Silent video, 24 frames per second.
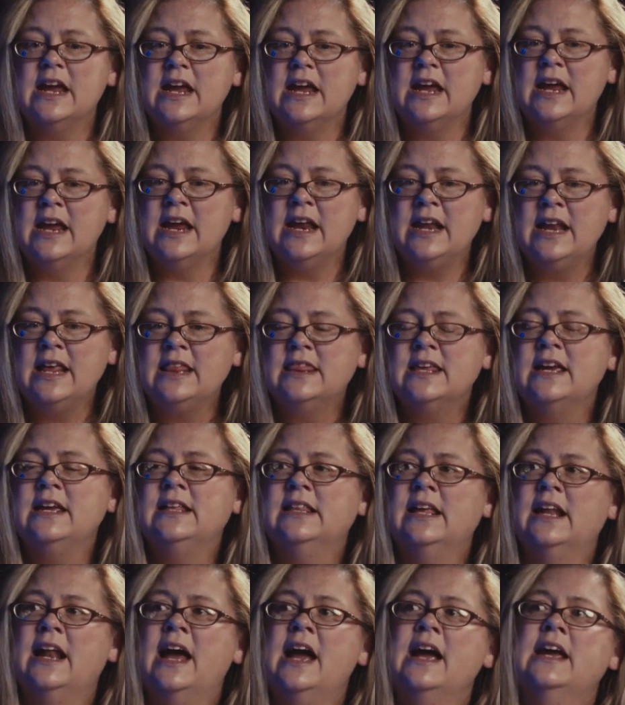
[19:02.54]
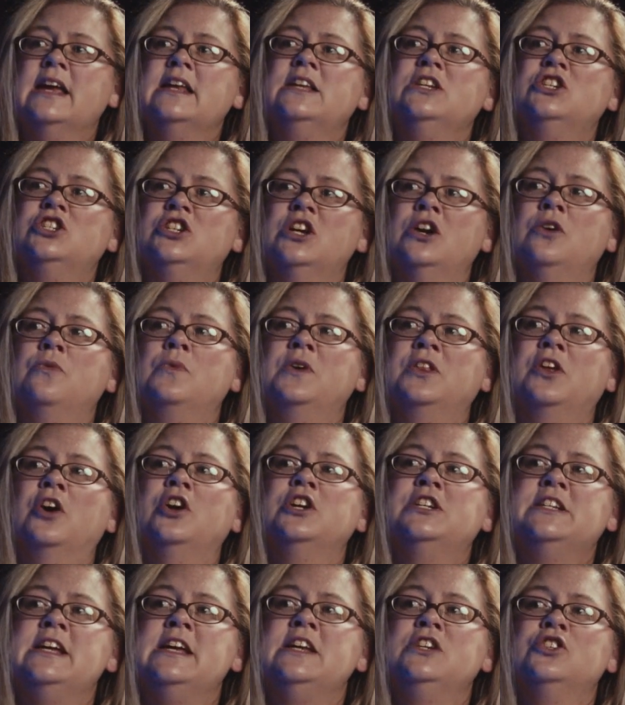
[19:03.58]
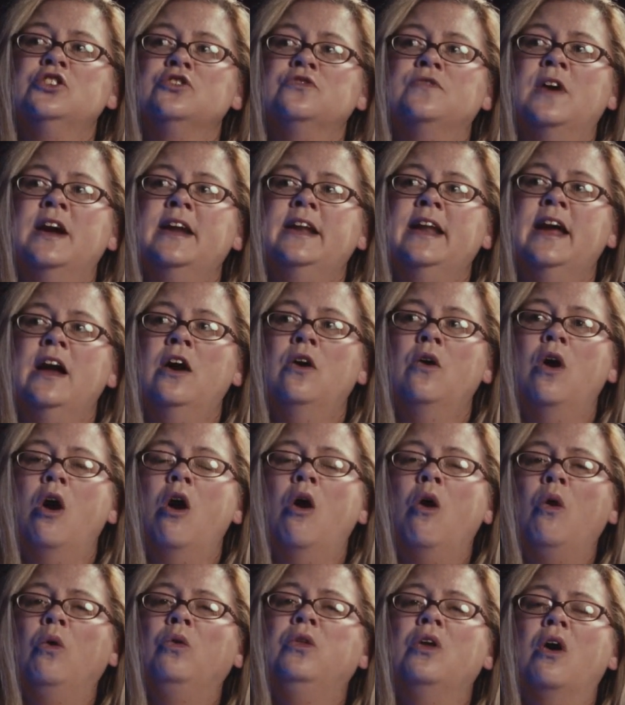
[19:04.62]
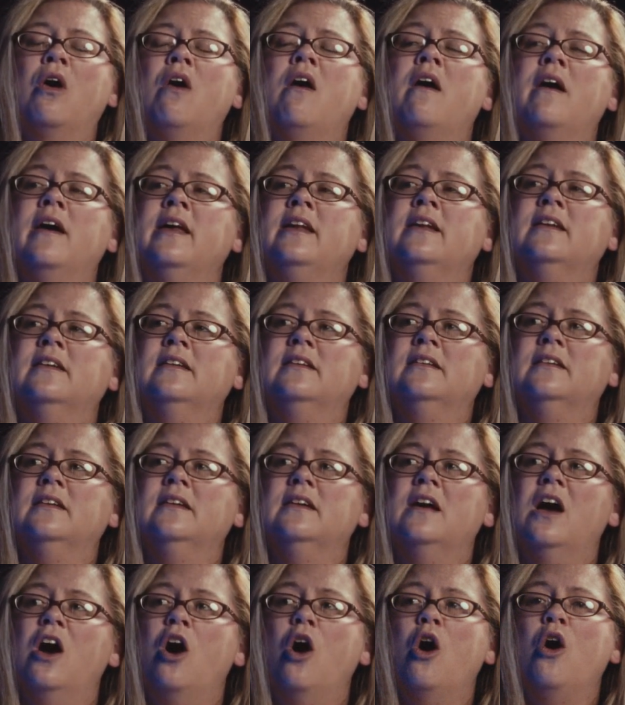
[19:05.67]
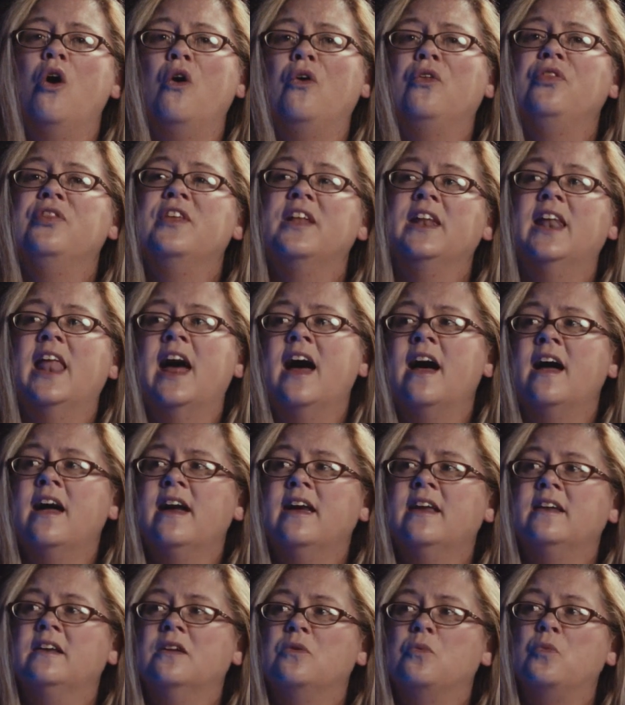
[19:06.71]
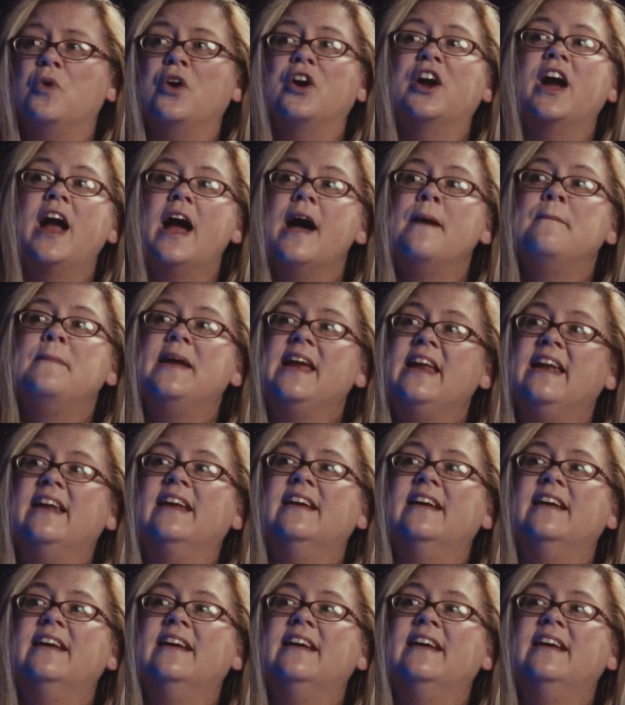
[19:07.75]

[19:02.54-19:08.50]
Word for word: anything that I can share with our teachers right now, hold on hold the line. We're coming.